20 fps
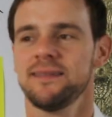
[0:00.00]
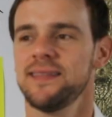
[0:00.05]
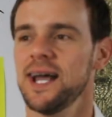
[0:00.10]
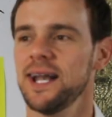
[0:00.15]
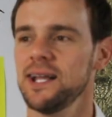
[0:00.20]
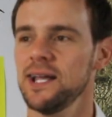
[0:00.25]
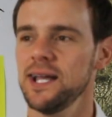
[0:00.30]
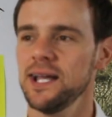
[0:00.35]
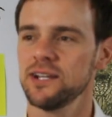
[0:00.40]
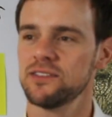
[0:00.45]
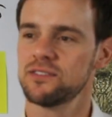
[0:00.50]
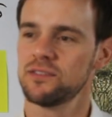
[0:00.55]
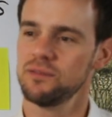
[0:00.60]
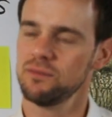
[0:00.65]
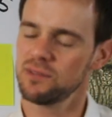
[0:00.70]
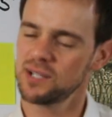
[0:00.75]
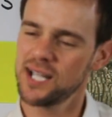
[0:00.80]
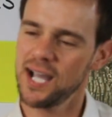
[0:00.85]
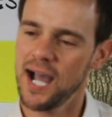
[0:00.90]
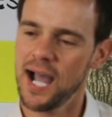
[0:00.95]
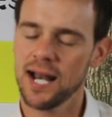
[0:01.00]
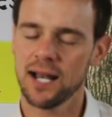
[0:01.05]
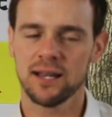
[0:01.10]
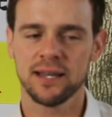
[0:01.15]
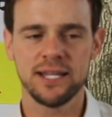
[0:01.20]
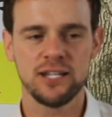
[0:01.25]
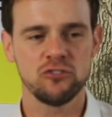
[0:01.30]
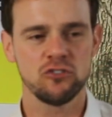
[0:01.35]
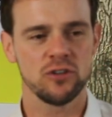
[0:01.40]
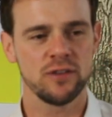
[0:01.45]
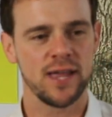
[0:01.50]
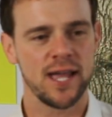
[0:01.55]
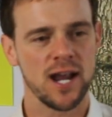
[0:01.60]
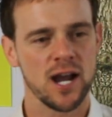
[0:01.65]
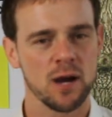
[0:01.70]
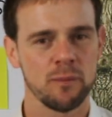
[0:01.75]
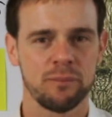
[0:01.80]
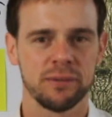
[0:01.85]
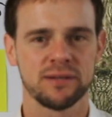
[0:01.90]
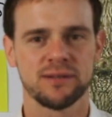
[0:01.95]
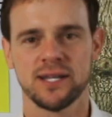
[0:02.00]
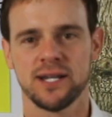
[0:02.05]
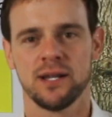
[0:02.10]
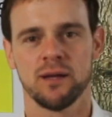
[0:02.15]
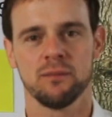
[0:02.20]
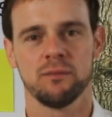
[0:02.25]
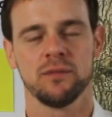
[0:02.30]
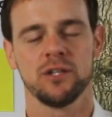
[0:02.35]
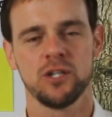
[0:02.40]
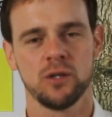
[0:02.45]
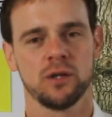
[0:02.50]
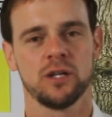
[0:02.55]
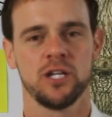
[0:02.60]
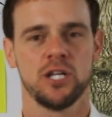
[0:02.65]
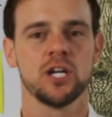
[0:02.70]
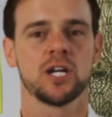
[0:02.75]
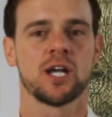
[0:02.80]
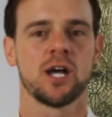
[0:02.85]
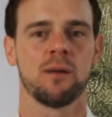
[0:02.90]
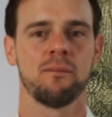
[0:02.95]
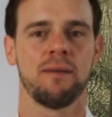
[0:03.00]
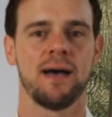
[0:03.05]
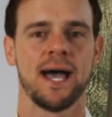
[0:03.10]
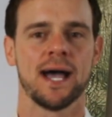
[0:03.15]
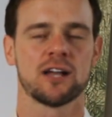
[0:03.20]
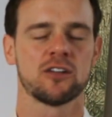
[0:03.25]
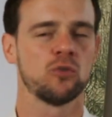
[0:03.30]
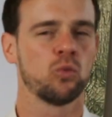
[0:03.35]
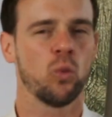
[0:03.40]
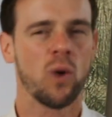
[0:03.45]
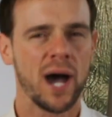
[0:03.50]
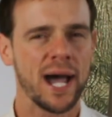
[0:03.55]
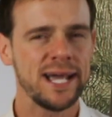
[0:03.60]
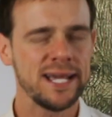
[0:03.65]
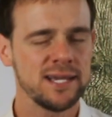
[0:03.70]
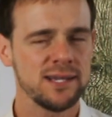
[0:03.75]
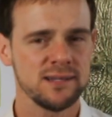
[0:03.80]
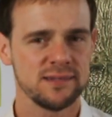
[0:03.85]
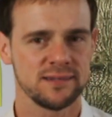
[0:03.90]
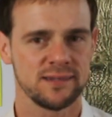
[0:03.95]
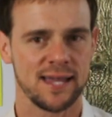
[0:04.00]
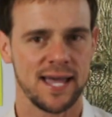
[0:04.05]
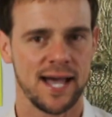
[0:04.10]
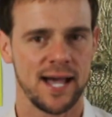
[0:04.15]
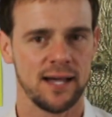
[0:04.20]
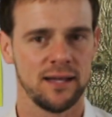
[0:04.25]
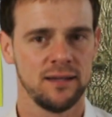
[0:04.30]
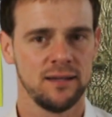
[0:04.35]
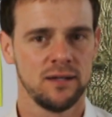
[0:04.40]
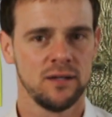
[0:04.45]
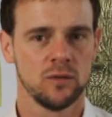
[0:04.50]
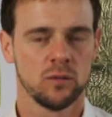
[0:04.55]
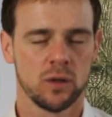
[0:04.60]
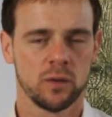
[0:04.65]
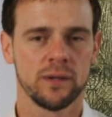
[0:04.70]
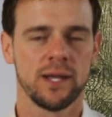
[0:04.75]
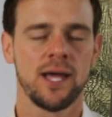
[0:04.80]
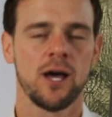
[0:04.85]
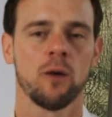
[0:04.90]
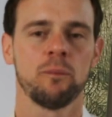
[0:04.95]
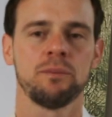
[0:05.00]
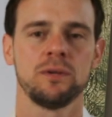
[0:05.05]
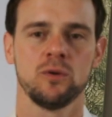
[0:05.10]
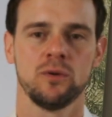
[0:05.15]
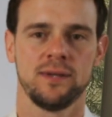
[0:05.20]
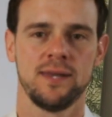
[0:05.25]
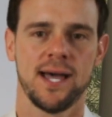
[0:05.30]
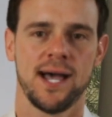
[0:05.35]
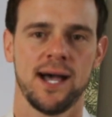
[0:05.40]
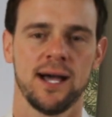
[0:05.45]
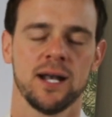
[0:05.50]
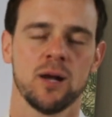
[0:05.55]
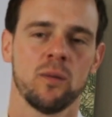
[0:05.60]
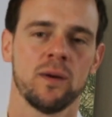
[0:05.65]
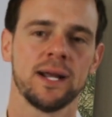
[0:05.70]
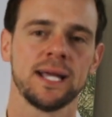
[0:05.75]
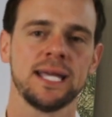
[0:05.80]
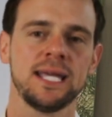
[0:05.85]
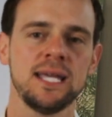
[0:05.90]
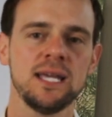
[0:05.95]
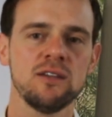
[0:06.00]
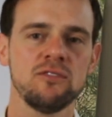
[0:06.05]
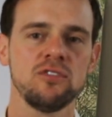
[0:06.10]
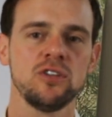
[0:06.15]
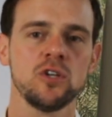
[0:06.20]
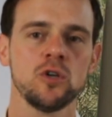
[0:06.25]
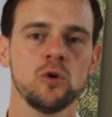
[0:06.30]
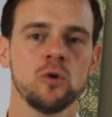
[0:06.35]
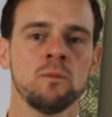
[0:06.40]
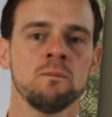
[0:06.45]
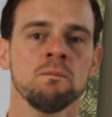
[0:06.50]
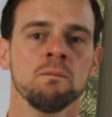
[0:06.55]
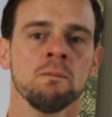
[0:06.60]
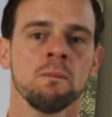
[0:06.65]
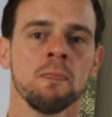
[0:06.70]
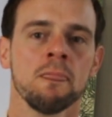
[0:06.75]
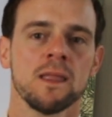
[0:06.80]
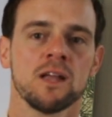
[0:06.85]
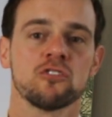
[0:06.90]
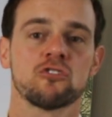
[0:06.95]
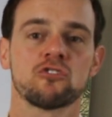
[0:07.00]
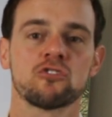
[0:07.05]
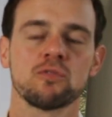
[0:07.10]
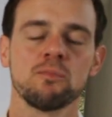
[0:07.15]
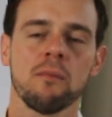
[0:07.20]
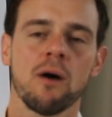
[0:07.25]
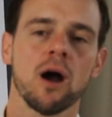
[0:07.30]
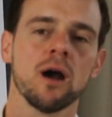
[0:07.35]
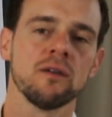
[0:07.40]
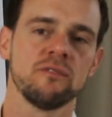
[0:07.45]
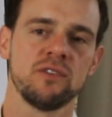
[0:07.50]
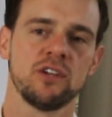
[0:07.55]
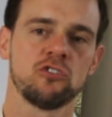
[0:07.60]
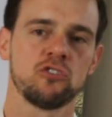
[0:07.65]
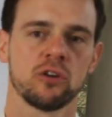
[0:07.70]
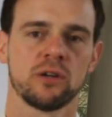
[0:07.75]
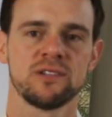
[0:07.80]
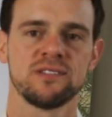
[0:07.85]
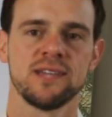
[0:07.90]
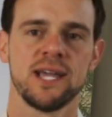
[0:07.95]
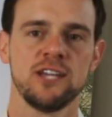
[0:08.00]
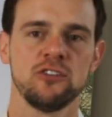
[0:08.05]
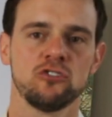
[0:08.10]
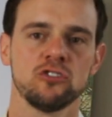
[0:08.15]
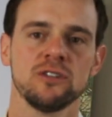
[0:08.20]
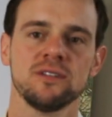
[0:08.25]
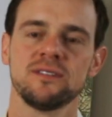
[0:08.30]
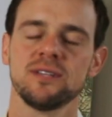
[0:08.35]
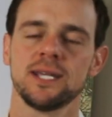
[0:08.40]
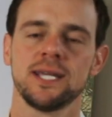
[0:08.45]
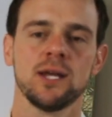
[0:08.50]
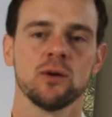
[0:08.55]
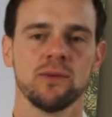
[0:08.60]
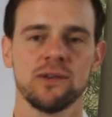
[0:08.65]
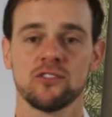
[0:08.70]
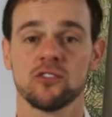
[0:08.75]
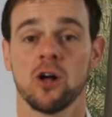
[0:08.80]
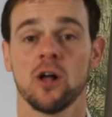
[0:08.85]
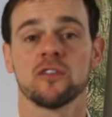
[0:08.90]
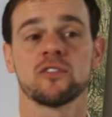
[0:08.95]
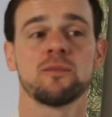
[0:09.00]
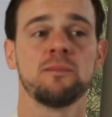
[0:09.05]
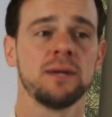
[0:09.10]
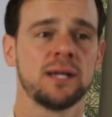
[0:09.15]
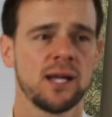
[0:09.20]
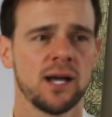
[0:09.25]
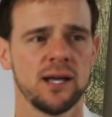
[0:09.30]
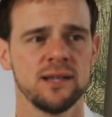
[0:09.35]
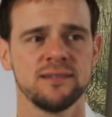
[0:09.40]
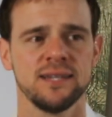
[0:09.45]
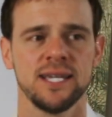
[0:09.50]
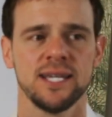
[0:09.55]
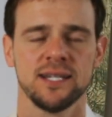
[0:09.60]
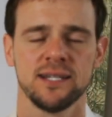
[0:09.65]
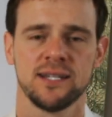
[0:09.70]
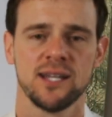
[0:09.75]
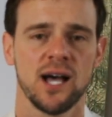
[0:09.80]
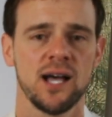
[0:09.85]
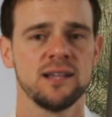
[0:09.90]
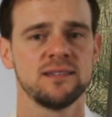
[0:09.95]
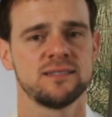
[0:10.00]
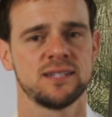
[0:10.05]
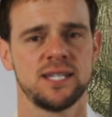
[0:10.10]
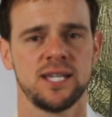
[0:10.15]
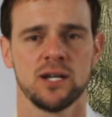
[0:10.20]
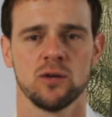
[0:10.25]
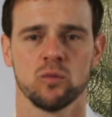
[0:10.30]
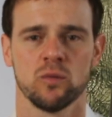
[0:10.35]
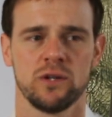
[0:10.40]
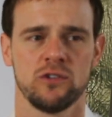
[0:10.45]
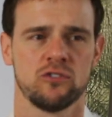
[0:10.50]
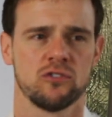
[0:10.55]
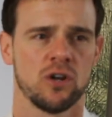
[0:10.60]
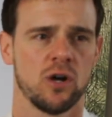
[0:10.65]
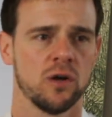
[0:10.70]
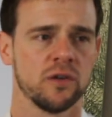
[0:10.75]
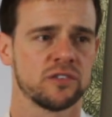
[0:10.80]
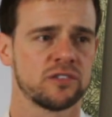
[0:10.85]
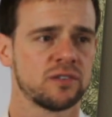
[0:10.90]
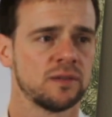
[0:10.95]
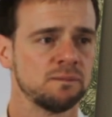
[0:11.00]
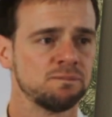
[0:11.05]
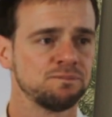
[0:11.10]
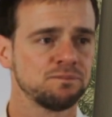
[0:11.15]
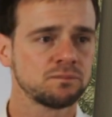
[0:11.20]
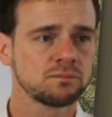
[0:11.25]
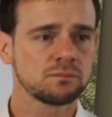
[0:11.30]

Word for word: that it, it kind of leads you there, but then it, you, you come back. And why is that? I want to help you with that. And I want to give you smart visualization to get results because it does get results.